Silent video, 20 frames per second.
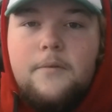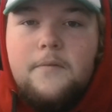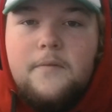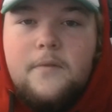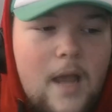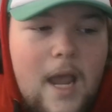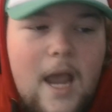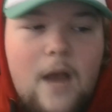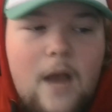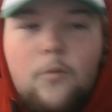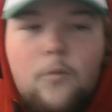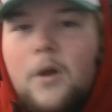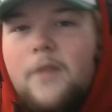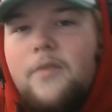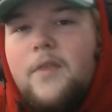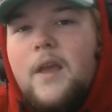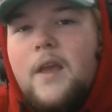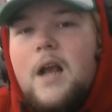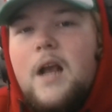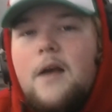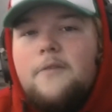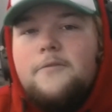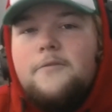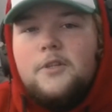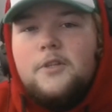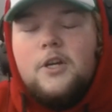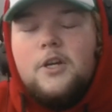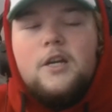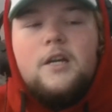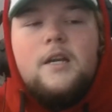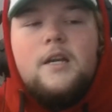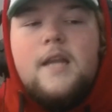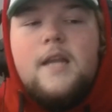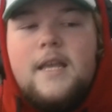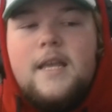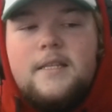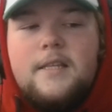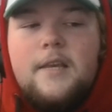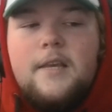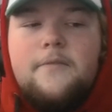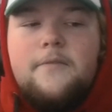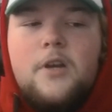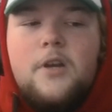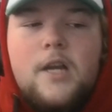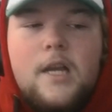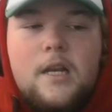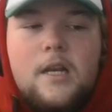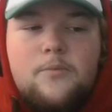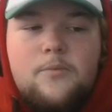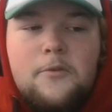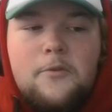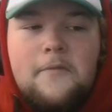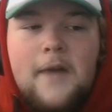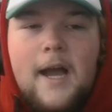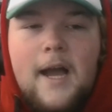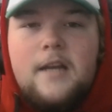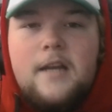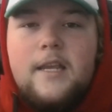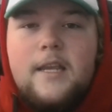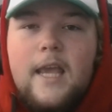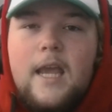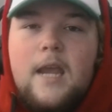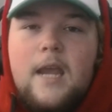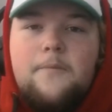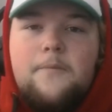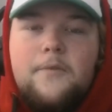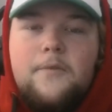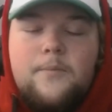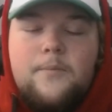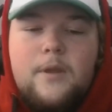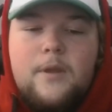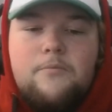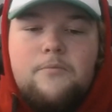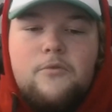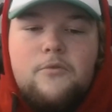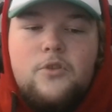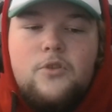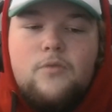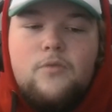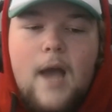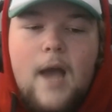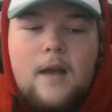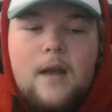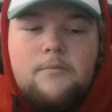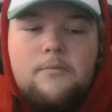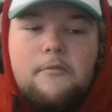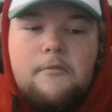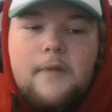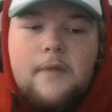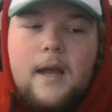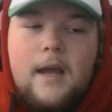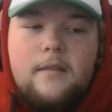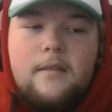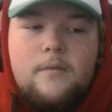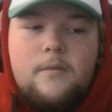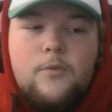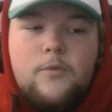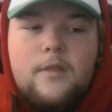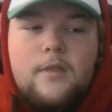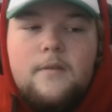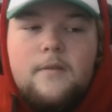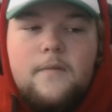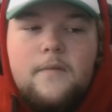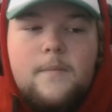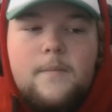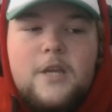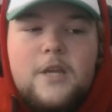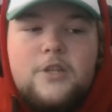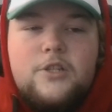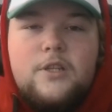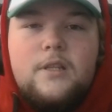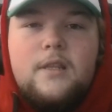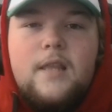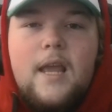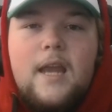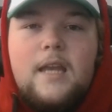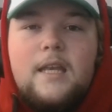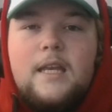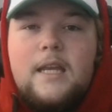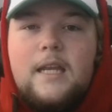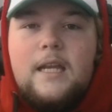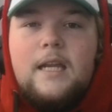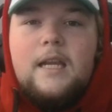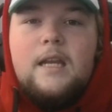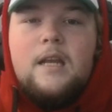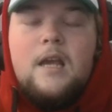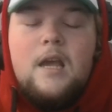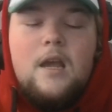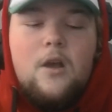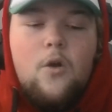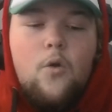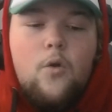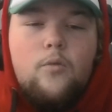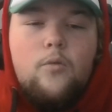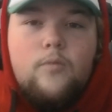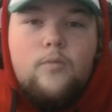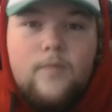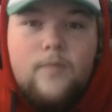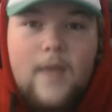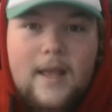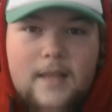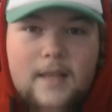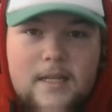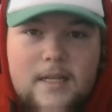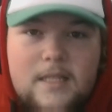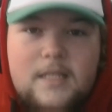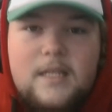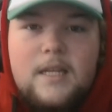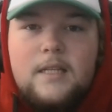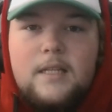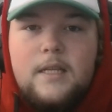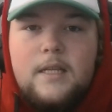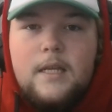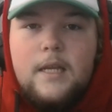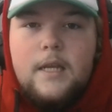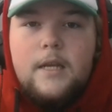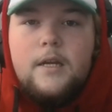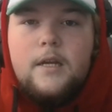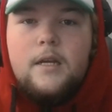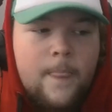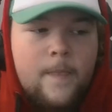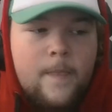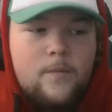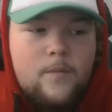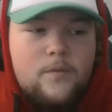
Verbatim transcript: You feel me? And one thing I've learned is if you're gonna provide a game for people, you gotta provide them with information they need or that they seek to hear.